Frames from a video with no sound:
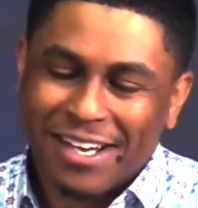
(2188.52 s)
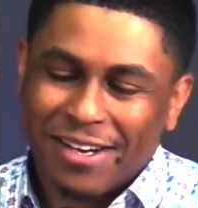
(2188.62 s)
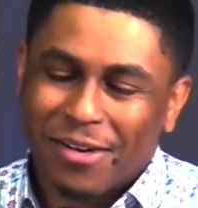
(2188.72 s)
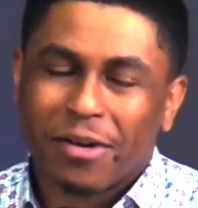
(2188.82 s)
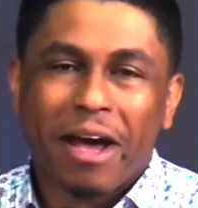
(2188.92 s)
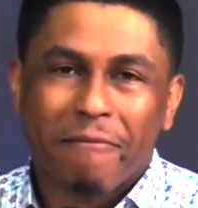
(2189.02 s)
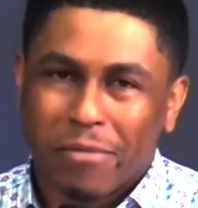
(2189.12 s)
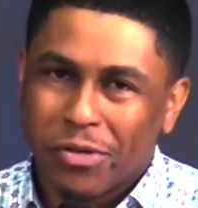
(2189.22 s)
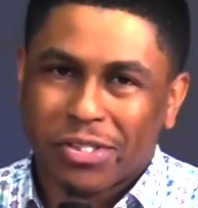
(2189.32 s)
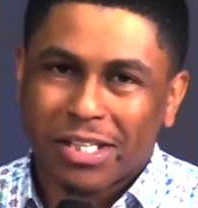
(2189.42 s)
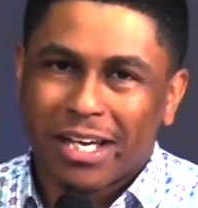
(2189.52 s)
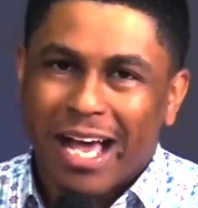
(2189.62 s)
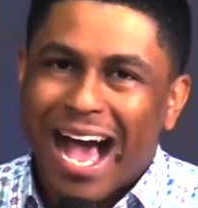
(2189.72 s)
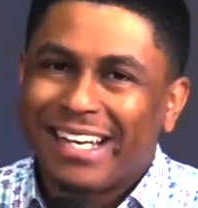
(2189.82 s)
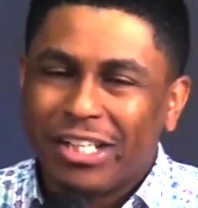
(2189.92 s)
Lord have mercy.
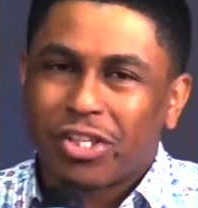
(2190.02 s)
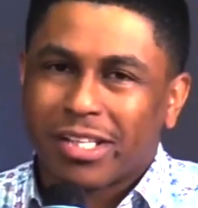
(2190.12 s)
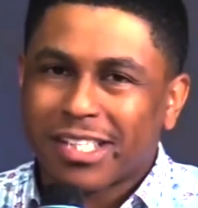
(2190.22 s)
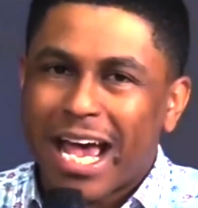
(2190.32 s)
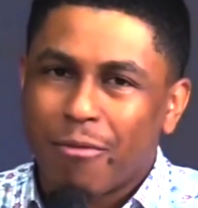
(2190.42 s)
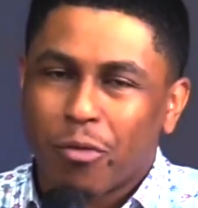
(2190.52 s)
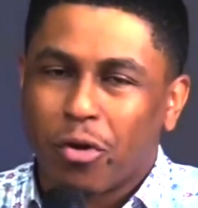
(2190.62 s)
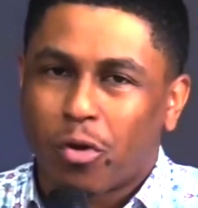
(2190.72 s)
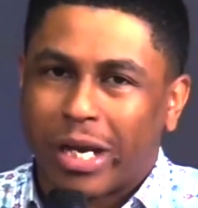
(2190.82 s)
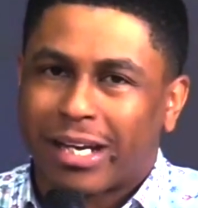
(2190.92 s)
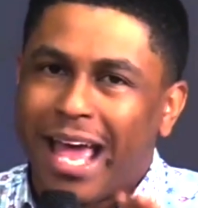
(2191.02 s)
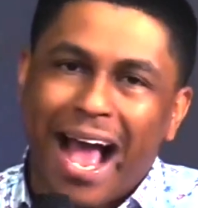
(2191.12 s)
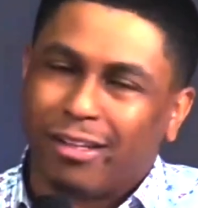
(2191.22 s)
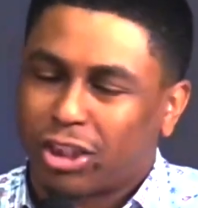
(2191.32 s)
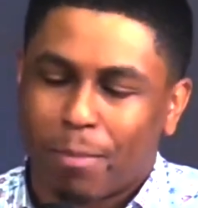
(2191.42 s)
I need you to type real quickly
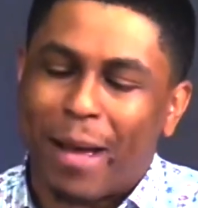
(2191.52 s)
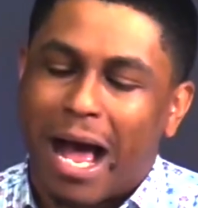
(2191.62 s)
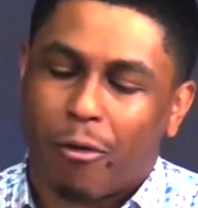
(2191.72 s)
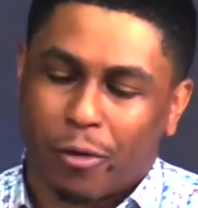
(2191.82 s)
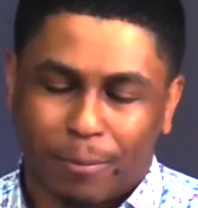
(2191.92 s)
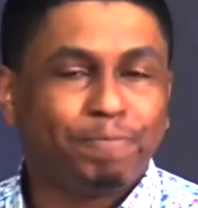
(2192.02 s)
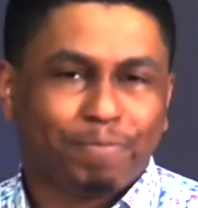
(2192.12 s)
how's your power?